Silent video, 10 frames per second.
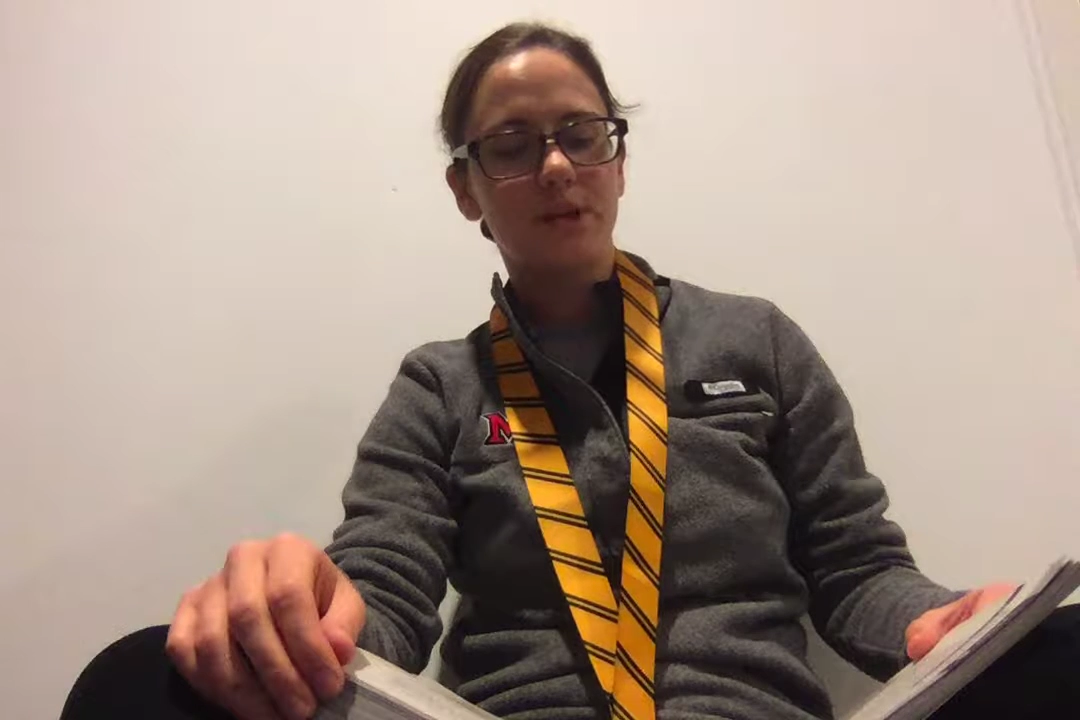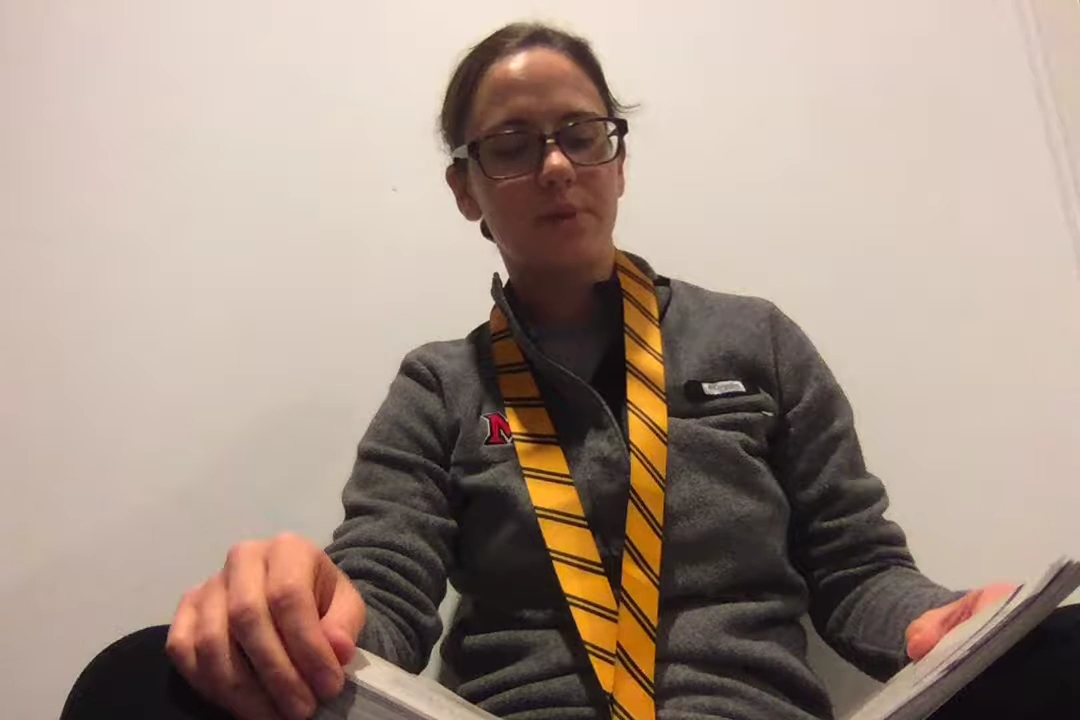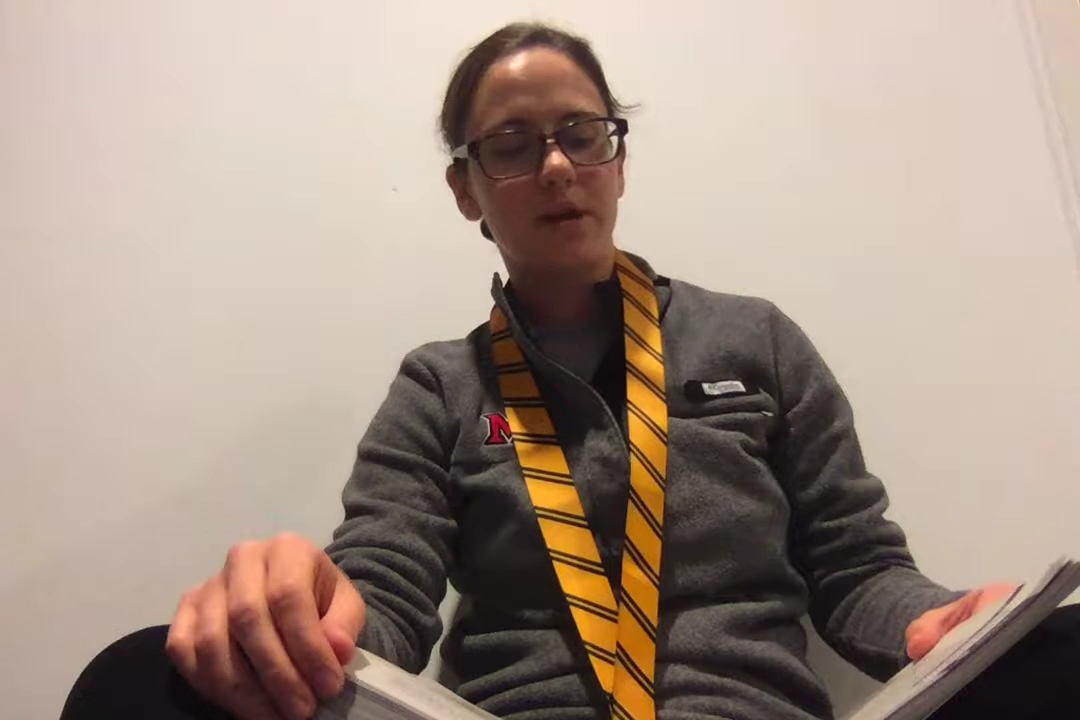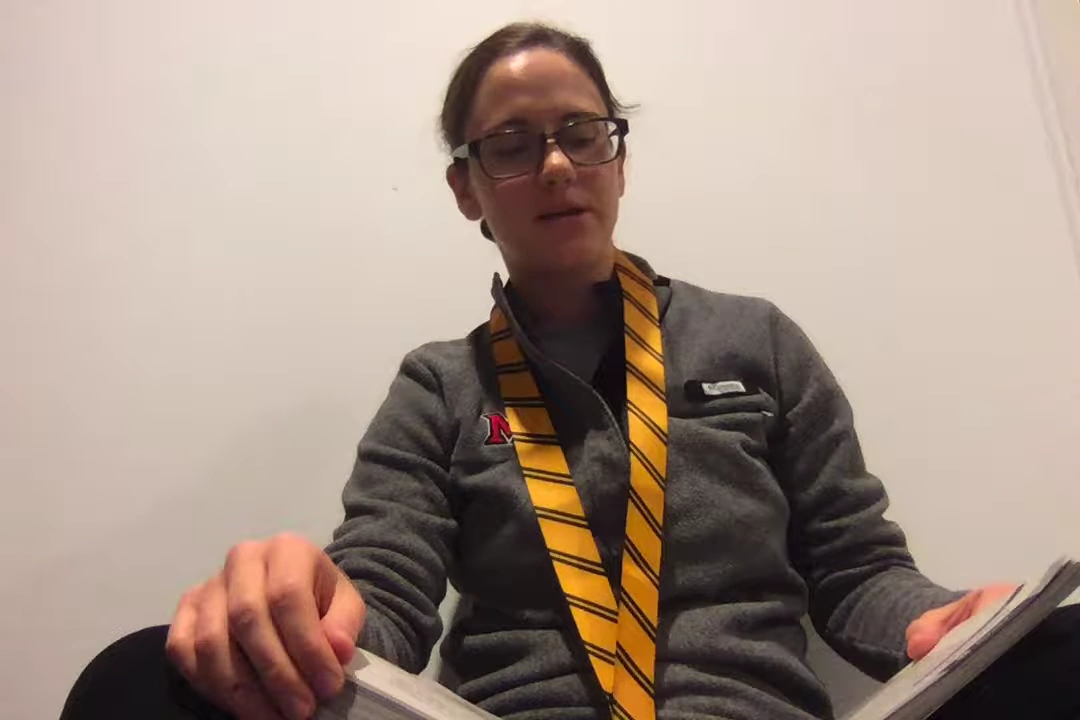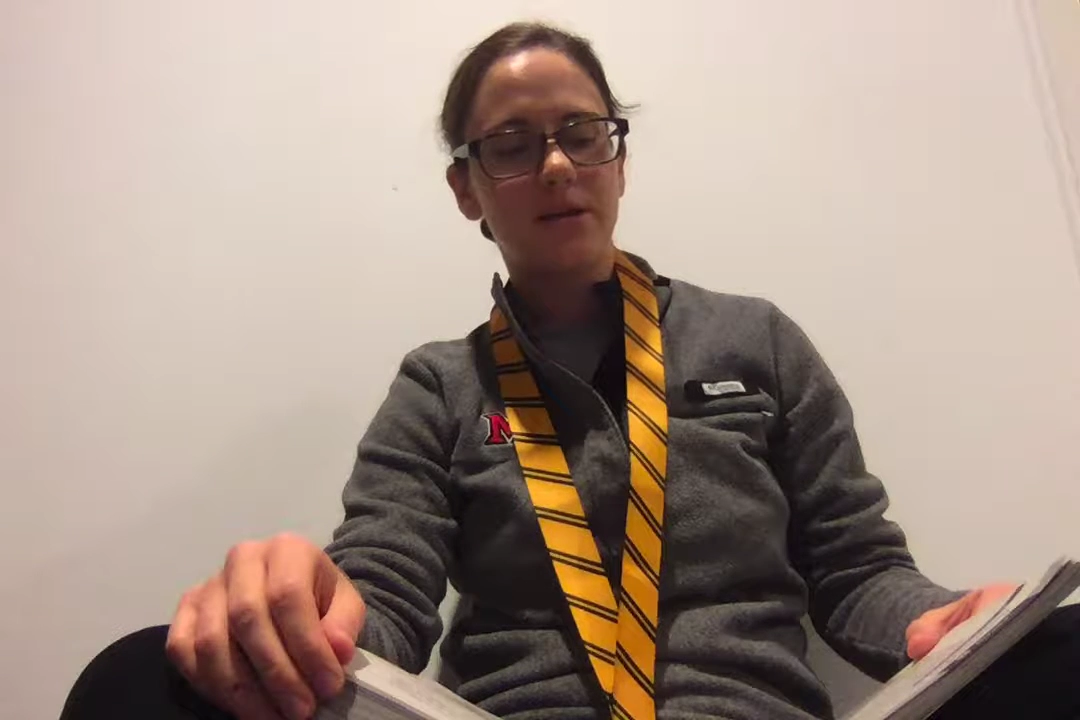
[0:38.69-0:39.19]

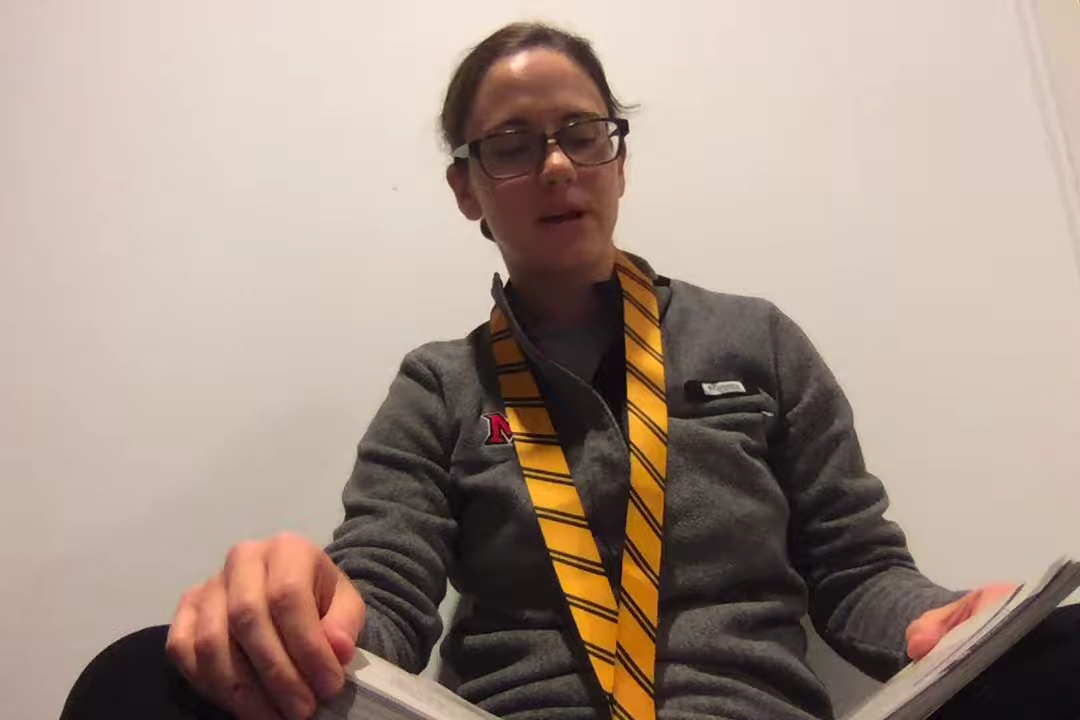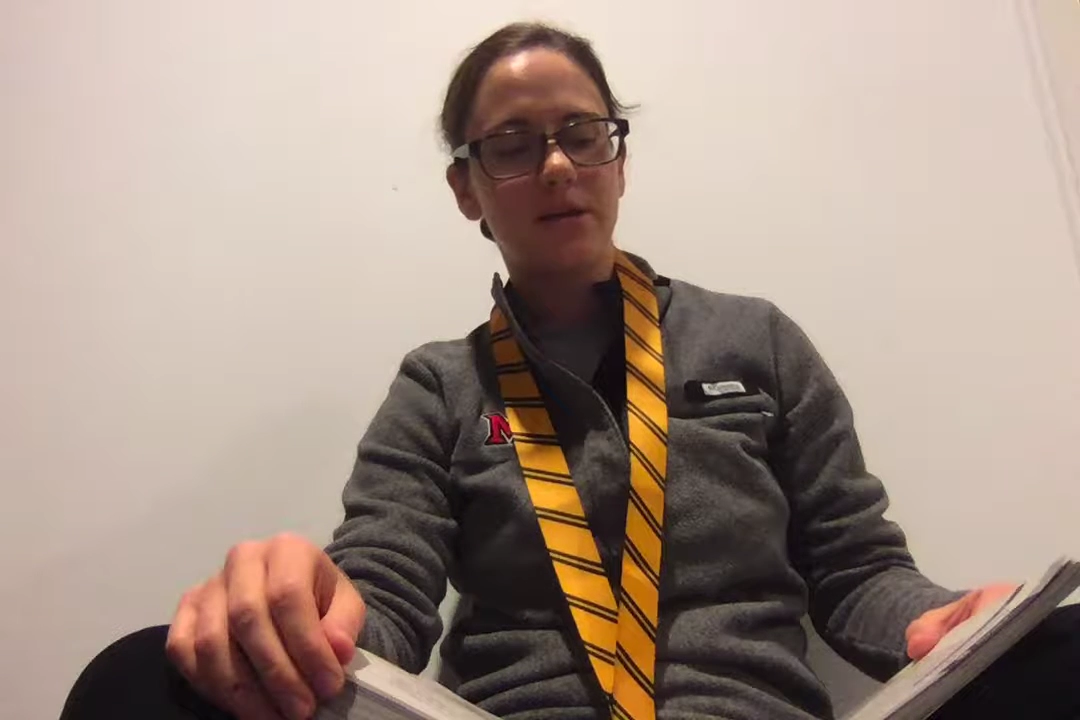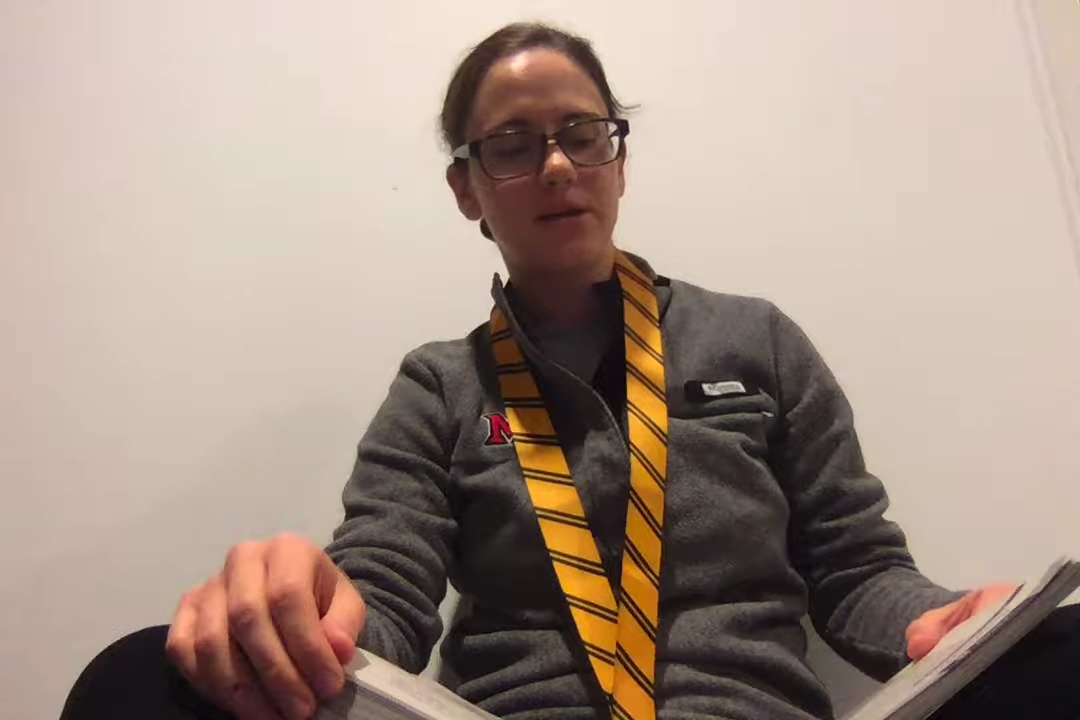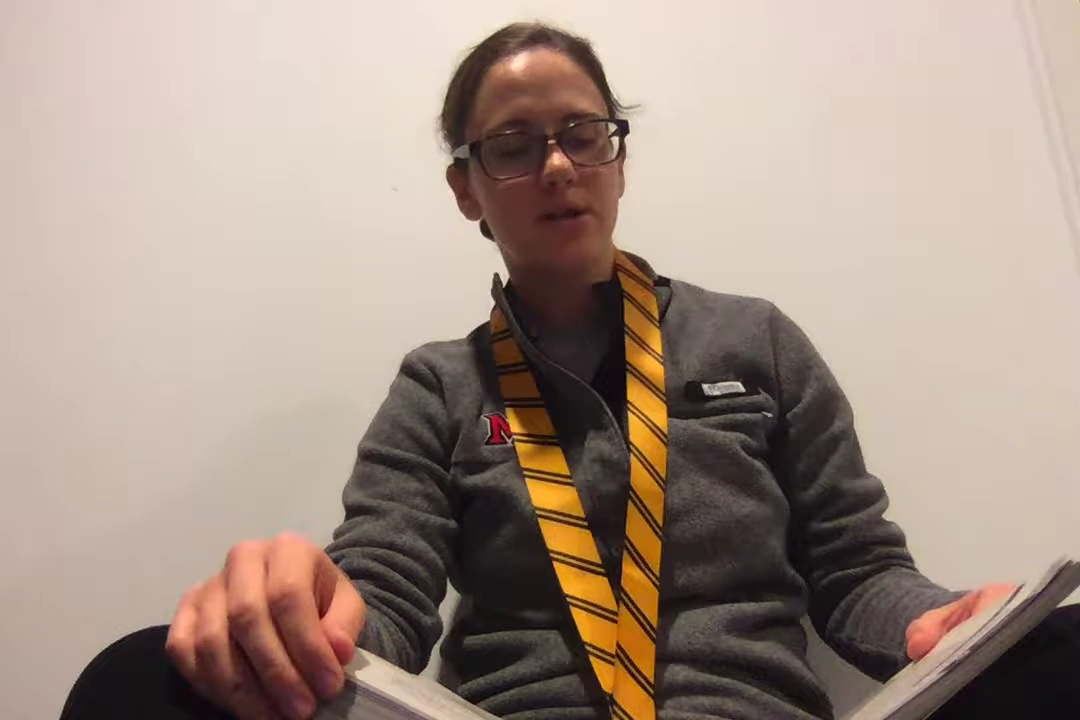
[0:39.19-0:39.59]
about science